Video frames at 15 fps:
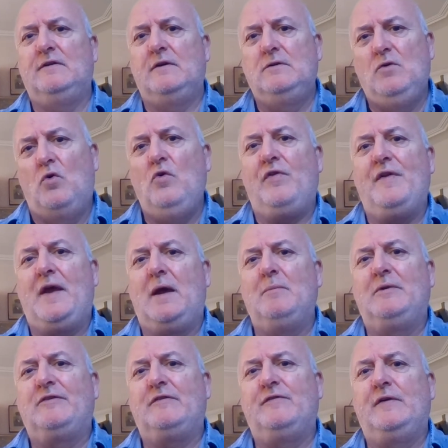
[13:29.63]
in the Northern
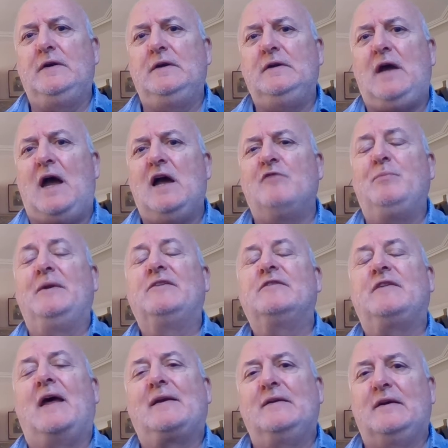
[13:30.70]
Hemisphere, have been
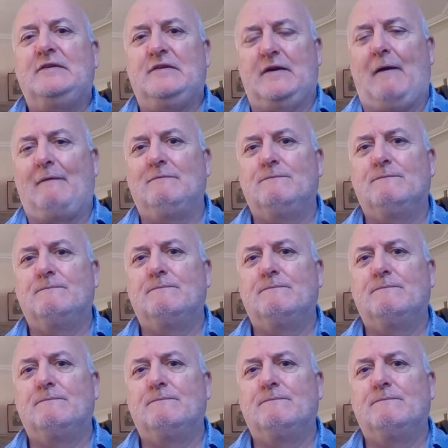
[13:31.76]
stagnating.